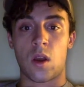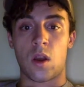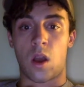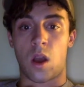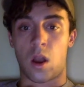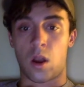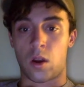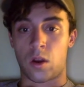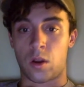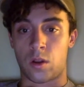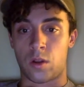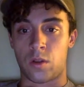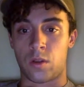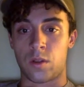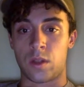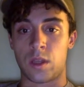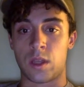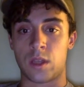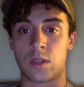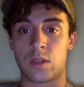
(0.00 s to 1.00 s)
Our goal
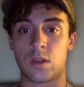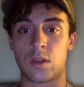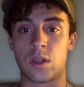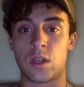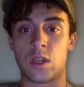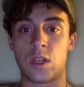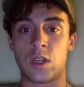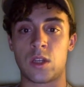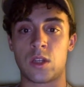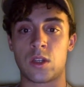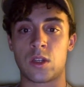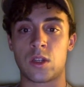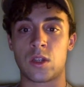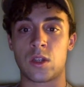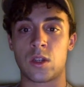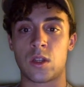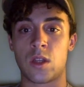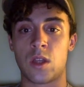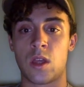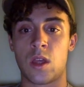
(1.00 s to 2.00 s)
is to teach
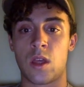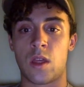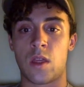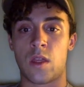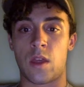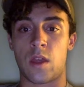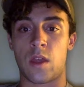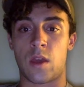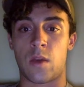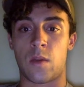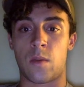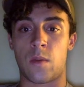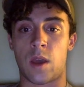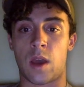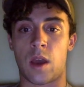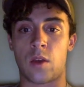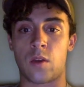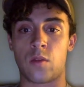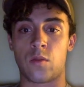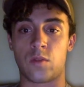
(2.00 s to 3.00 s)
them
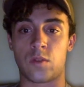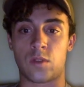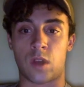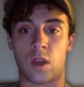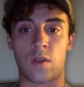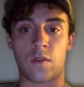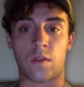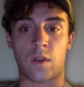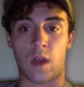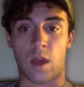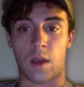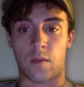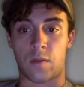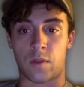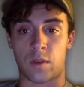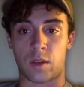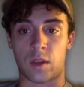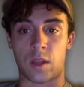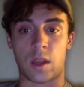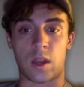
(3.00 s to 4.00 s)
how to resolve
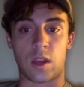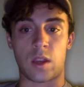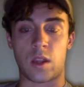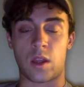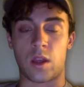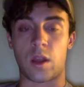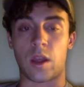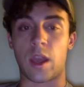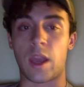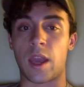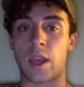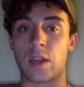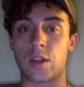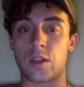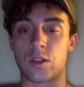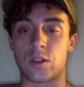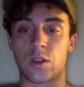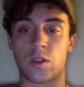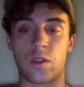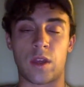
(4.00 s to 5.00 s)
conflict at a young age,
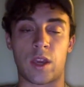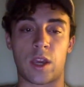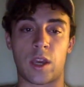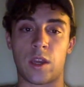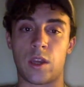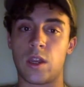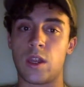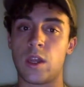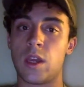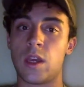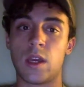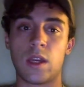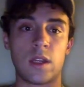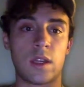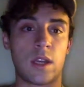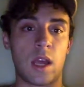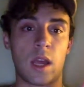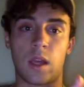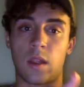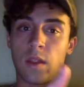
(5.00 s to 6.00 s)
and so they could
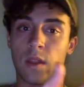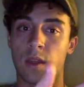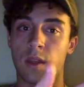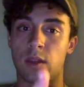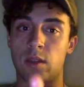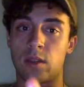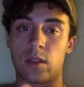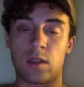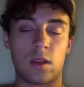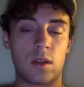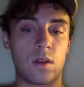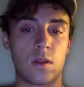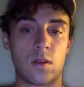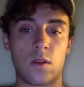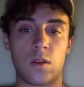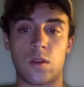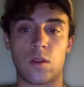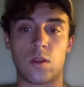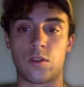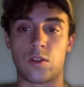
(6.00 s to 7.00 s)
take this and
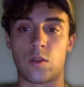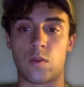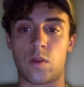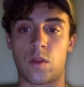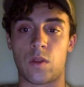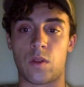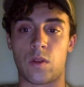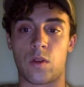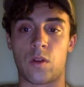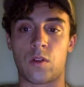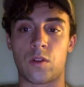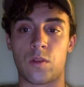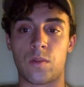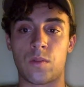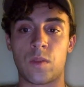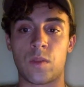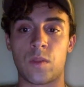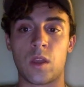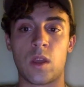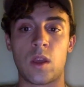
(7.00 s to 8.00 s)
use it when they're older.
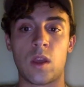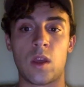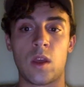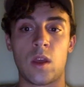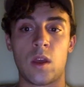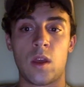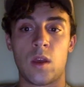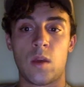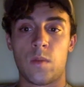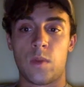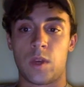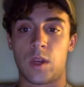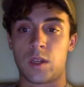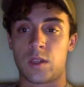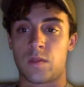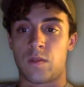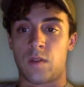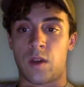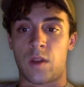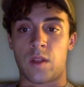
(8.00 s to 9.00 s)
Because
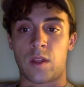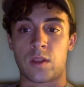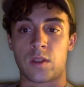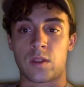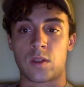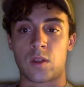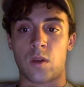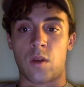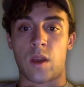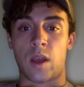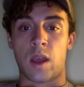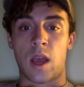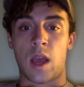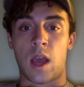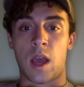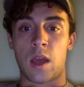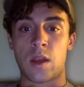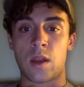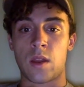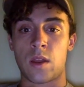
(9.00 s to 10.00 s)
of all that's going
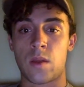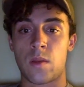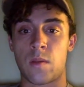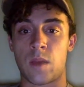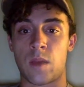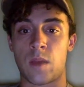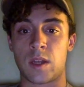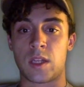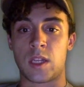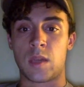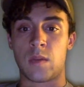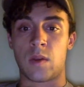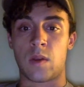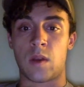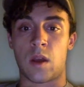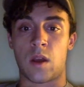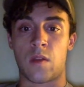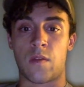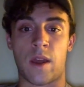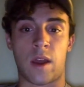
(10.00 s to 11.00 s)
on, my team and
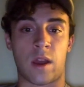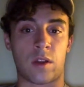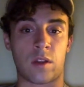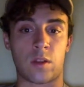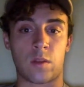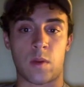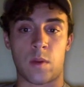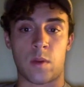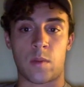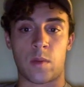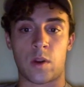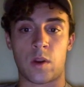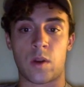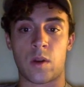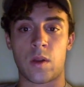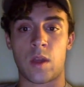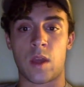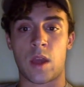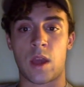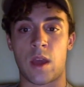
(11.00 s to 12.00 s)
our faculty member
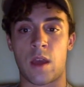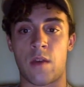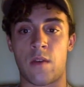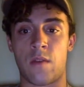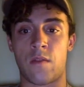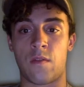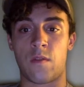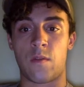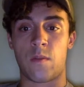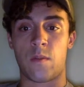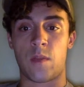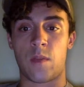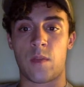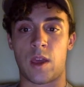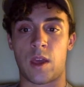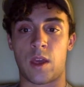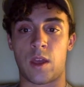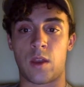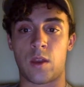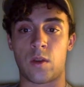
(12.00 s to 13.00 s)
have
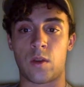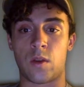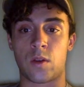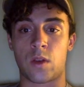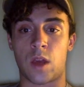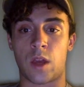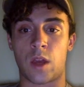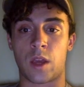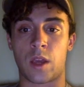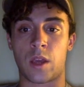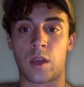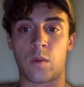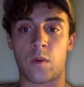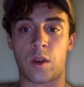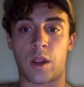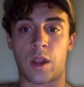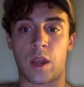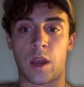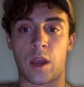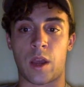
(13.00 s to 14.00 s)
been talking and
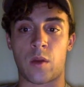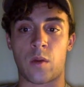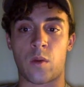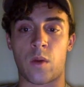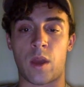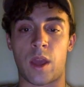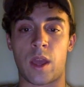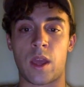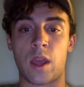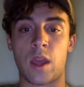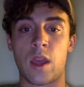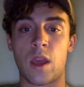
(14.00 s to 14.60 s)
working out a way